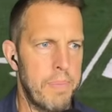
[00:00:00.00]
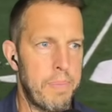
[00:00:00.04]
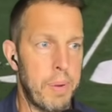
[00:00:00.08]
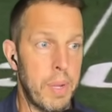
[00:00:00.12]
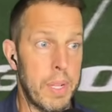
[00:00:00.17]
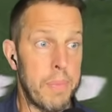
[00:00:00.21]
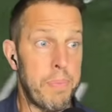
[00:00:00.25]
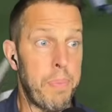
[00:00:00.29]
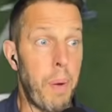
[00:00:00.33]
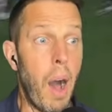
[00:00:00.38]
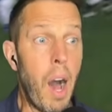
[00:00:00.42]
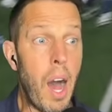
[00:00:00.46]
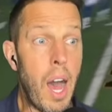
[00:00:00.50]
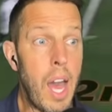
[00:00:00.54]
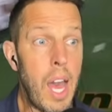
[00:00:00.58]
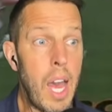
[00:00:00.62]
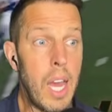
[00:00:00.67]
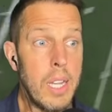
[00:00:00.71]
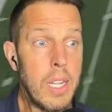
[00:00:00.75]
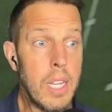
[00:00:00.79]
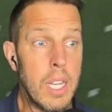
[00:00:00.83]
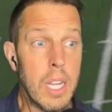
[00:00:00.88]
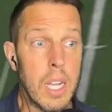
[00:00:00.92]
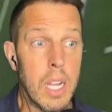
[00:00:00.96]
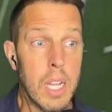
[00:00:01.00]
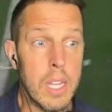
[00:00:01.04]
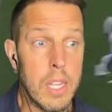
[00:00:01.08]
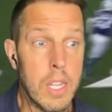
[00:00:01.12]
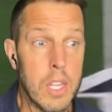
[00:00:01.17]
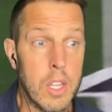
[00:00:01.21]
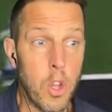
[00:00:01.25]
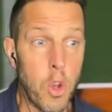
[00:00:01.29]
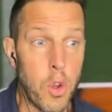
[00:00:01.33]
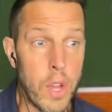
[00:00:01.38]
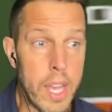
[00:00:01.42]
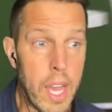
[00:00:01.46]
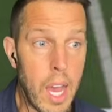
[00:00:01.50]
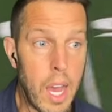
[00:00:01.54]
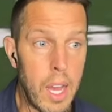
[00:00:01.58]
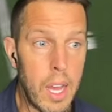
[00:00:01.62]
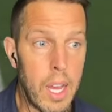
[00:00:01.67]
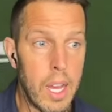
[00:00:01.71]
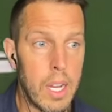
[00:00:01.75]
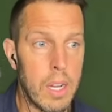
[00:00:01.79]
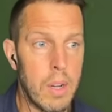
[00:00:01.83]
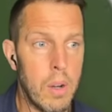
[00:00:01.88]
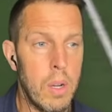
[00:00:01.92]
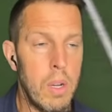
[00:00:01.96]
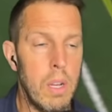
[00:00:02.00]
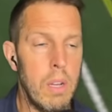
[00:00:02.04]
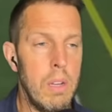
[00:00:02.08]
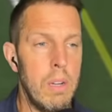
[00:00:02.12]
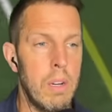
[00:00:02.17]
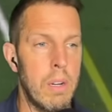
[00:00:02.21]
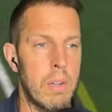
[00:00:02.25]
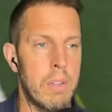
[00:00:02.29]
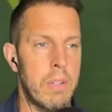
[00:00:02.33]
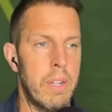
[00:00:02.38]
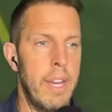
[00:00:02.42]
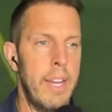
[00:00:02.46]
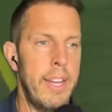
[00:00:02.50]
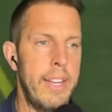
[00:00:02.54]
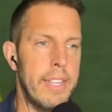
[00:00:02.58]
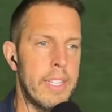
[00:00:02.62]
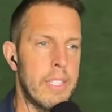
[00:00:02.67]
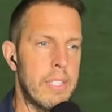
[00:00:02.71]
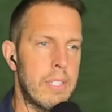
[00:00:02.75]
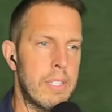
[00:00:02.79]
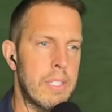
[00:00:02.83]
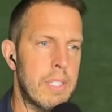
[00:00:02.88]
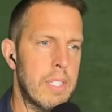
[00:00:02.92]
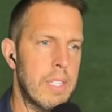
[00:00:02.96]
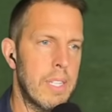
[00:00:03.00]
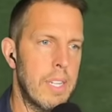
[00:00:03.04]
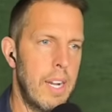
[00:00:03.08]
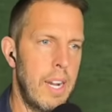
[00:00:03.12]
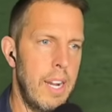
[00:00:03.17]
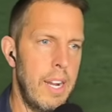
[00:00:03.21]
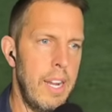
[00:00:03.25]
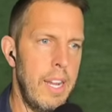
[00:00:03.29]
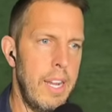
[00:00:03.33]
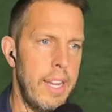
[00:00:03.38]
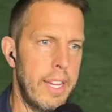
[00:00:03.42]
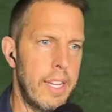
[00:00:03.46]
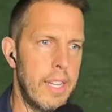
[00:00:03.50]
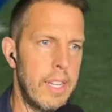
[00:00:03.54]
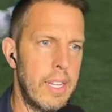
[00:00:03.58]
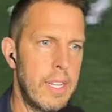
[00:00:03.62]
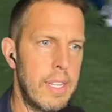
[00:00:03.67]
But do ya? Oh, you, nice. All right.